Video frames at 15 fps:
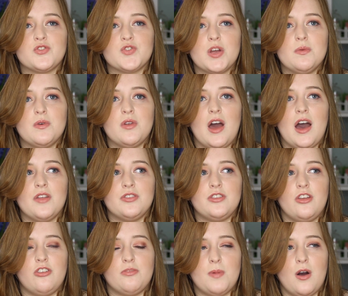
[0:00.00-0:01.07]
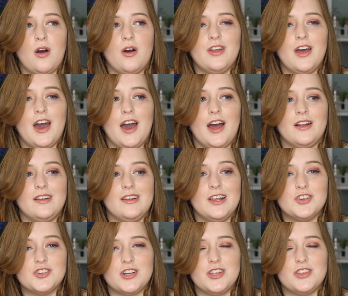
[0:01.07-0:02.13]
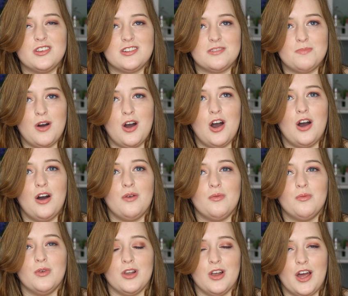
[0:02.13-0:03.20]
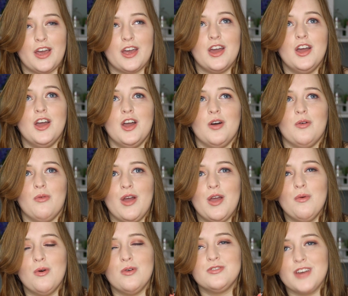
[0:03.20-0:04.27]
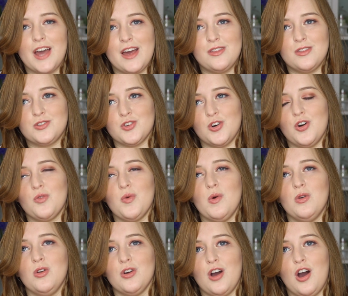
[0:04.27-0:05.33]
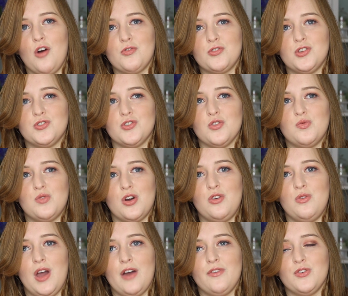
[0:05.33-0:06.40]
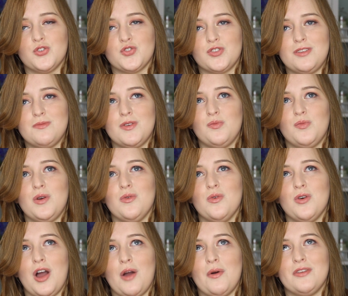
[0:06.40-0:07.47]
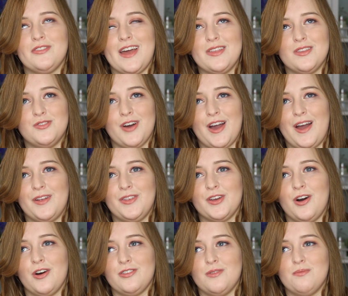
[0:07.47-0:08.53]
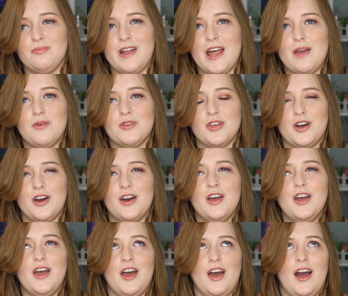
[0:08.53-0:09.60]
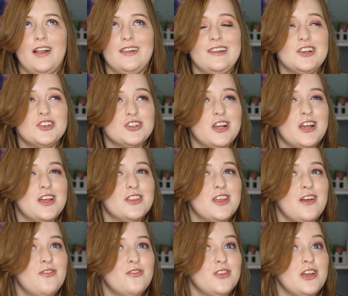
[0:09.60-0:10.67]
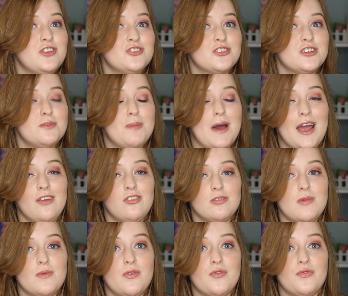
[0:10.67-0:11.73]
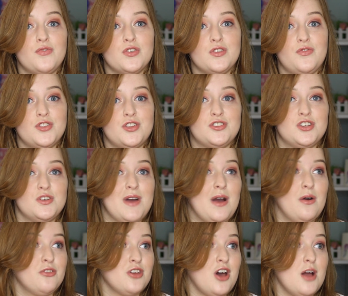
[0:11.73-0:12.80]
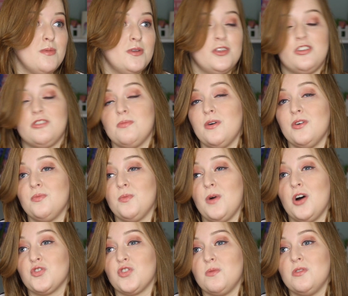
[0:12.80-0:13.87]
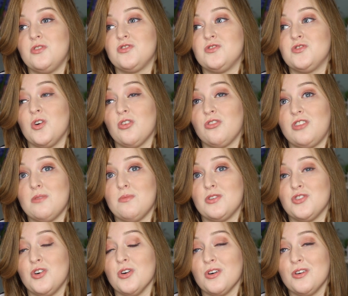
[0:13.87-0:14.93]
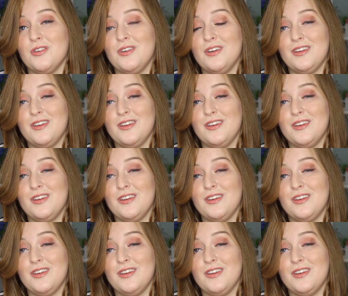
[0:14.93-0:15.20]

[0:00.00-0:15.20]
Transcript: a treatment at the spa, and literally the spa were like, we will take the dog, we will look after the dog while you have your treatment, we will go and take the dog out in the garden and play with her. And literally they're just going to pay someone for the 2 hours that I'm in the spa treatment to dog sit my dog.